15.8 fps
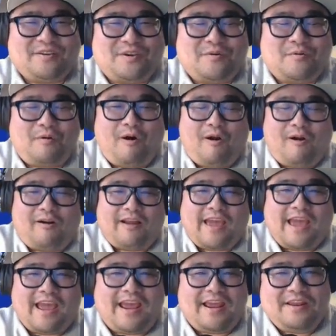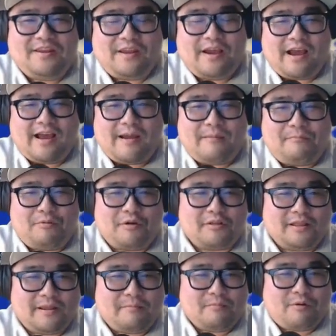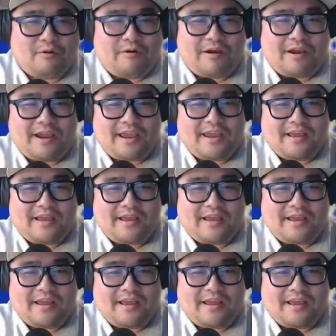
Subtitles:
you are a Brooklyn boy,